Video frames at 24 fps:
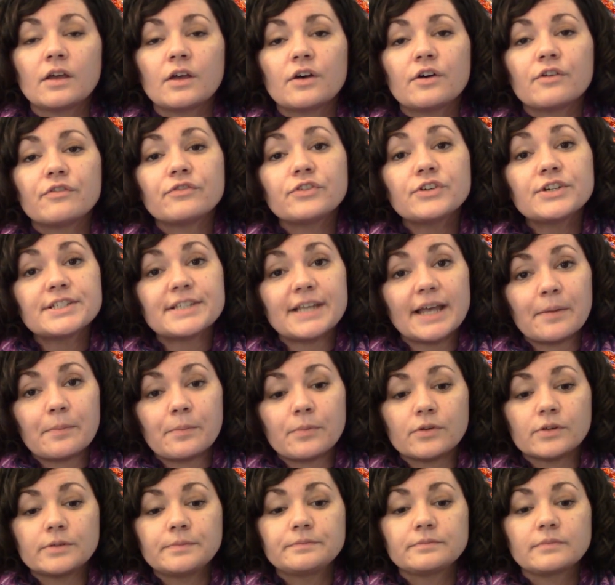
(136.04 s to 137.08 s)
For
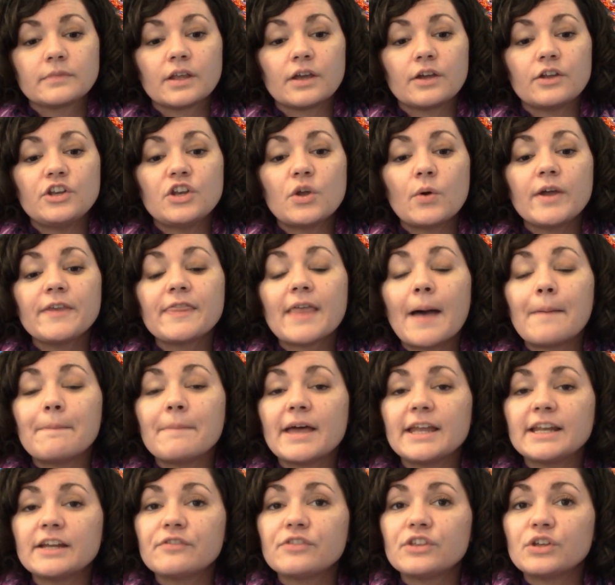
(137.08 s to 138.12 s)
example, knowing that
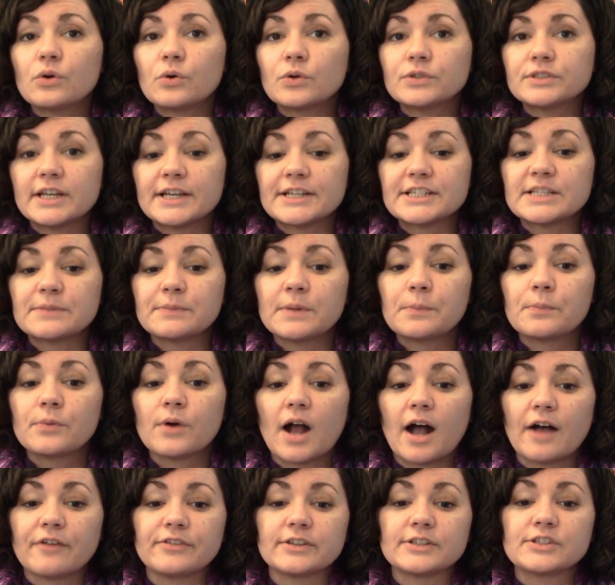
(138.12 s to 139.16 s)
many of the Old Testament
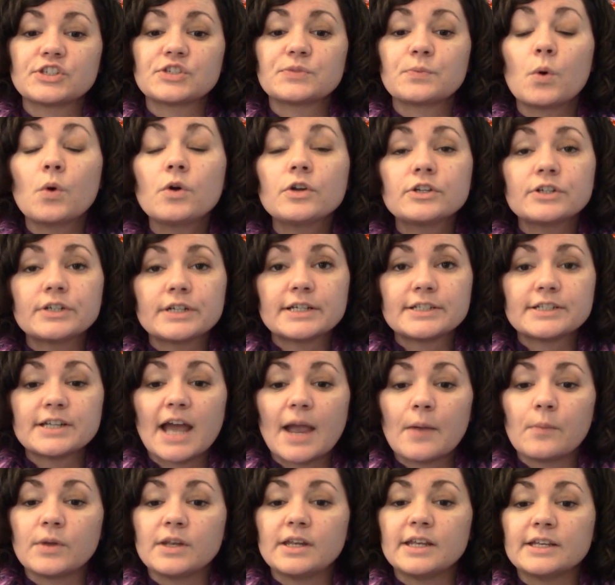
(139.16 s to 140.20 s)
prophets spoke during a
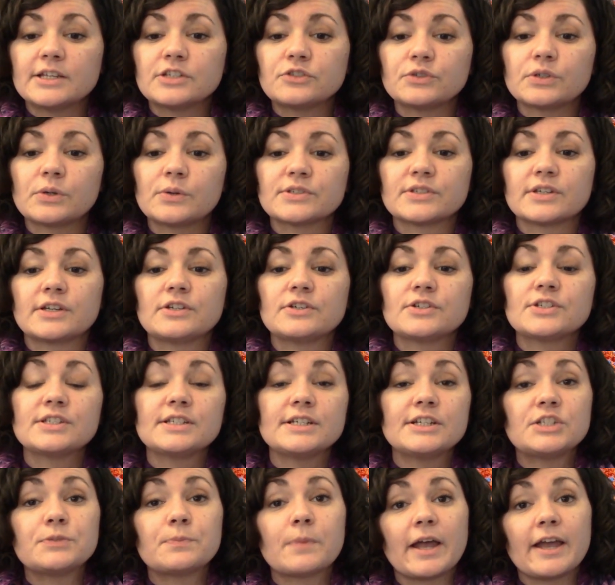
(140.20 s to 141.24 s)
time when Israel was under
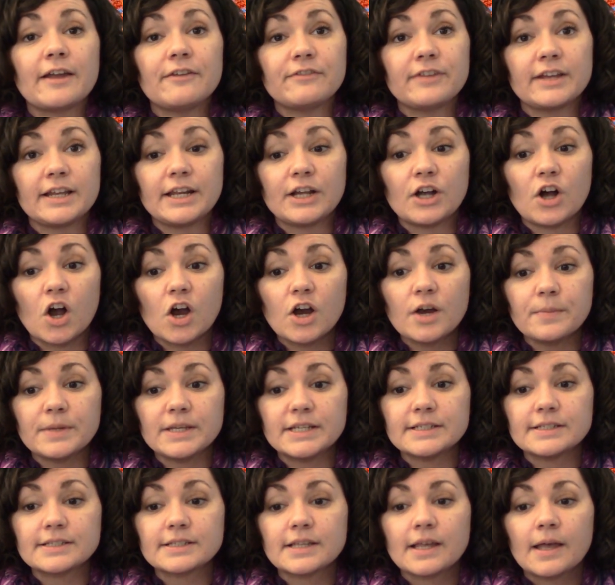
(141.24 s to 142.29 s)
siege by invading
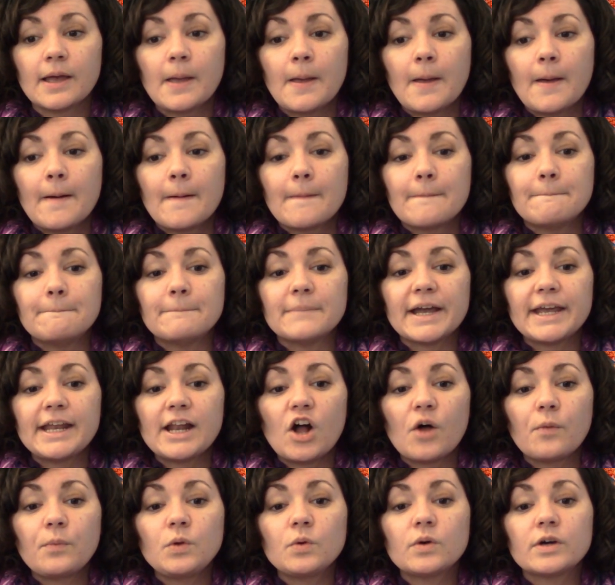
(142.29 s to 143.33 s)
armies might
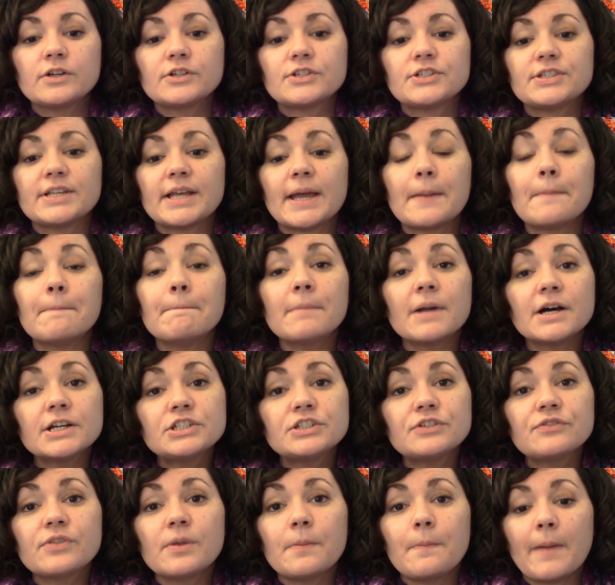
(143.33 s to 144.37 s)
help you understand much
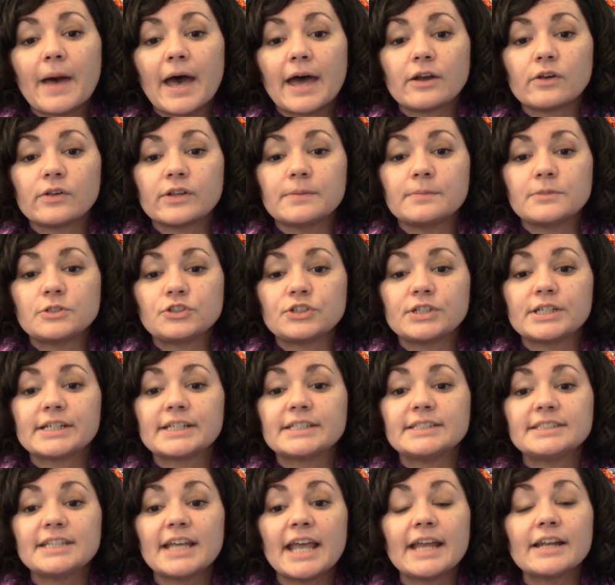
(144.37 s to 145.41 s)
of the battle imagery
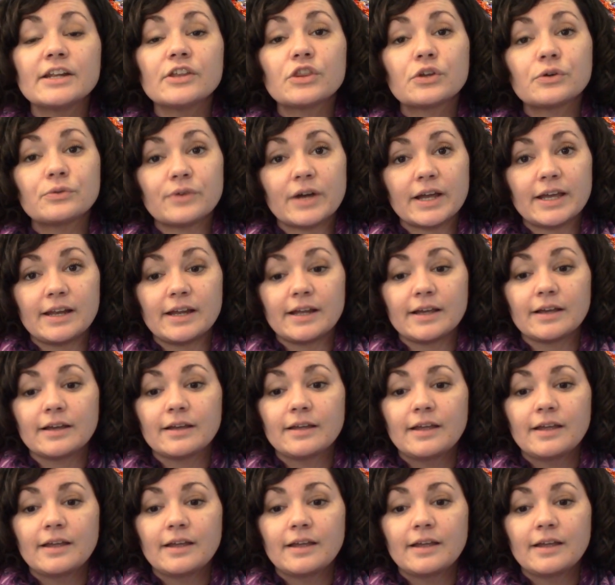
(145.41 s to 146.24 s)
contained in their writing,